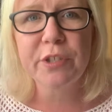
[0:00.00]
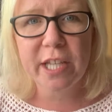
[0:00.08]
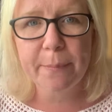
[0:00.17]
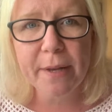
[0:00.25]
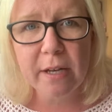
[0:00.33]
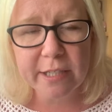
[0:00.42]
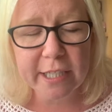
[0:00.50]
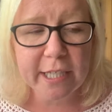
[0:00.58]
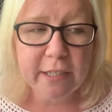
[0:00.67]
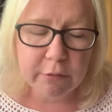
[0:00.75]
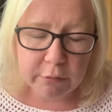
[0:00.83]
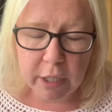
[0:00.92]
their basket
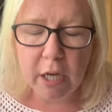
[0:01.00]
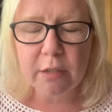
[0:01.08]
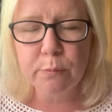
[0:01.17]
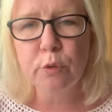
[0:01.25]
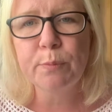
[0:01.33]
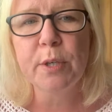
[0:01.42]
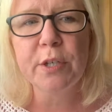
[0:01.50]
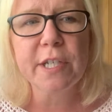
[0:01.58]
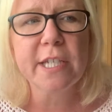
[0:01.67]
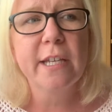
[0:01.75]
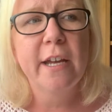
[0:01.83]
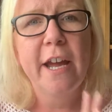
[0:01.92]
or cardboard box.